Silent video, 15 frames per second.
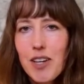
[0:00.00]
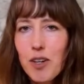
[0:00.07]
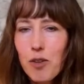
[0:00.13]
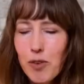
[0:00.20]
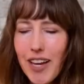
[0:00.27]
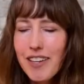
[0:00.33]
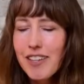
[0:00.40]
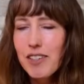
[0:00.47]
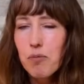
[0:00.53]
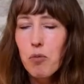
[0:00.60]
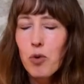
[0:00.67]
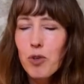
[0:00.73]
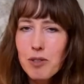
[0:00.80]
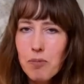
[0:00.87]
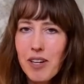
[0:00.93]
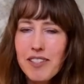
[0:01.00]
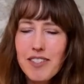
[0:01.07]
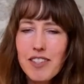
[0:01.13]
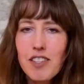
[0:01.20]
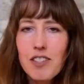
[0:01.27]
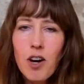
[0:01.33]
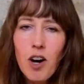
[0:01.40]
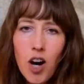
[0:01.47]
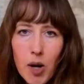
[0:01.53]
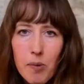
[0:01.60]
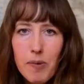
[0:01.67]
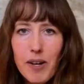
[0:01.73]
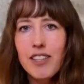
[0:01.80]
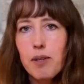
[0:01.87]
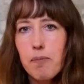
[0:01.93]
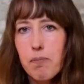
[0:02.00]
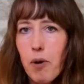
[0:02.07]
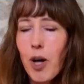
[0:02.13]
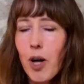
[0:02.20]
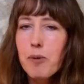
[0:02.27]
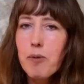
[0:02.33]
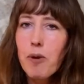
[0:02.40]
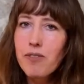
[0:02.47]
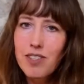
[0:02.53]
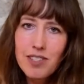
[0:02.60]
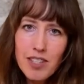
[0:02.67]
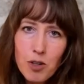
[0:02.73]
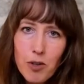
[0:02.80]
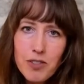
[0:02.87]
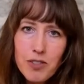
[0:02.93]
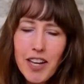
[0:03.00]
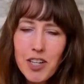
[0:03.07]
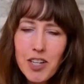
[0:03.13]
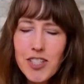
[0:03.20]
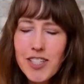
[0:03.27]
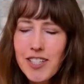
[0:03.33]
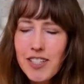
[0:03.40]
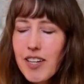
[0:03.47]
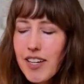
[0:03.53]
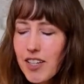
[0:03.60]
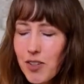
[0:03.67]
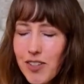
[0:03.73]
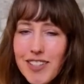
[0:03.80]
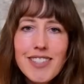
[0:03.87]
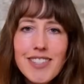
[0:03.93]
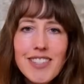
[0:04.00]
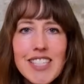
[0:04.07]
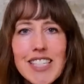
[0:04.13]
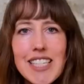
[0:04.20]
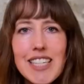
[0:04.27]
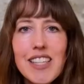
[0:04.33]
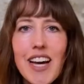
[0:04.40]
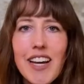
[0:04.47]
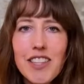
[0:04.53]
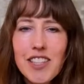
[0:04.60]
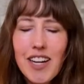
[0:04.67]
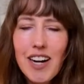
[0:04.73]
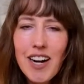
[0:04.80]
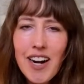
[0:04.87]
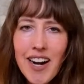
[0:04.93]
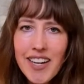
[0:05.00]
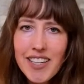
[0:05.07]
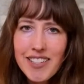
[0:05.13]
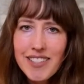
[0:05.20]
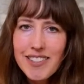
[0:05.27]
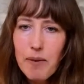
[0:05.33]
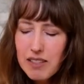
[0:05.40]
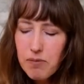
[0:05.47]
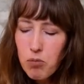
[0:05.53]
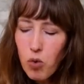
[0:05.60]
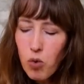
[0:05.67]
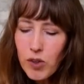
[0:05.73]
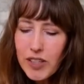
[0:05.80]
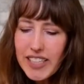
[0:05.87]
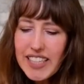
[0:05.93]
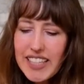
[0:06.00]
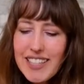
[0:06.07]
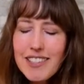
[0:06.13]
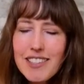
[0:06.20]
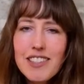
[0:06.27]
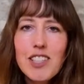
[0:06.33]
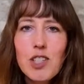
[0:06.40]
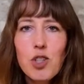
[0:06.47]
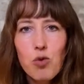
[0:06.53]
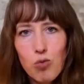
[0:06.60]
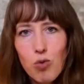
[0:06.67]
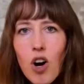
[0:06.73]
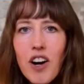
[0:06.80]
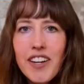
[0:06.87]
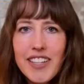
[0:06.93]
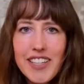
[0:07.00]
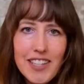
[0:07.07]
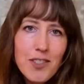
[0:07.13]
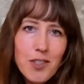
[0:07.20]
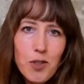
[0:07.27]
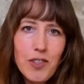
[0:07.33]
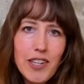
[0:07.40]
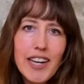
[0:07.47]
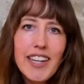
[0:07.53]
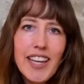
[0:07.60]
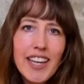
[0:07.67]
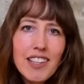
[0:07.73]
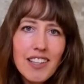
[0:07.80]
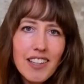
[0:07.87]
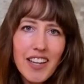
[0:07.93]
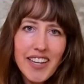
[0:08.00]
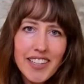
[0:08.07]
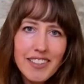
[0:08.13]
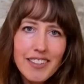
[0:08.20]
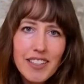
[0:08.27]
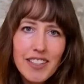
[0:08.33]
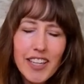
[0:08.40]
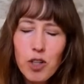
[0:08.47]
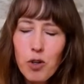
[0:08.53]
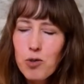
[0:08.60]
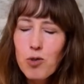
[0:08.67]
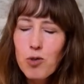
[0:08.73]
we added more space at the top and the bottom of this hero section, you can see that the eye is more easily drawn into that headline. It goes